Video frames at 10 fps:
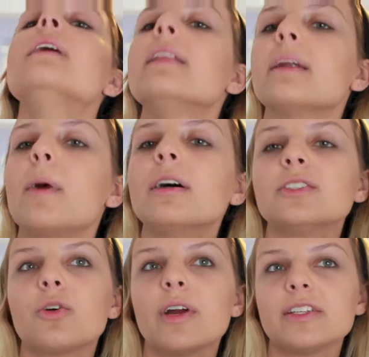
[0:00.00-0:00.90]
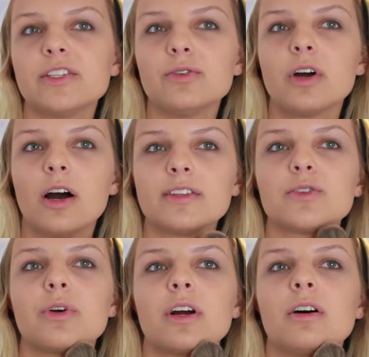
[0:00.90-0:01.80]
And I'm also going to
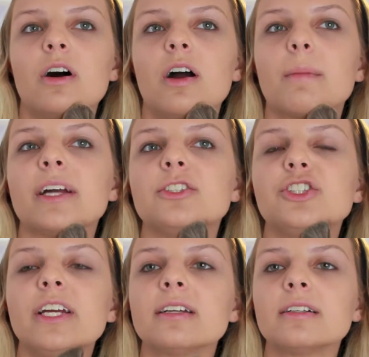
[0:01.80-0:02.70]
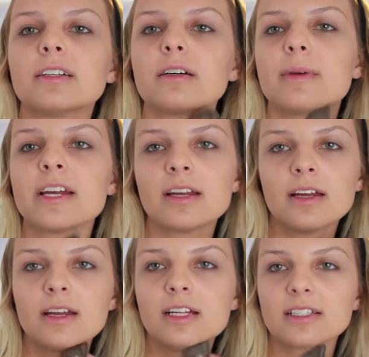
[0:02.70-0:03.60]
contour along my chin a little bit
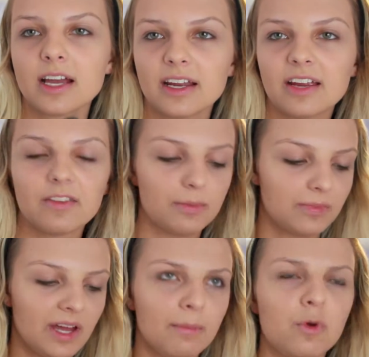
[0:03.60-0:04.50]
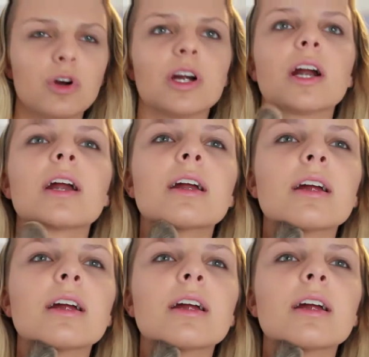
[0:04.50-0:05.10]
to kind of give it that more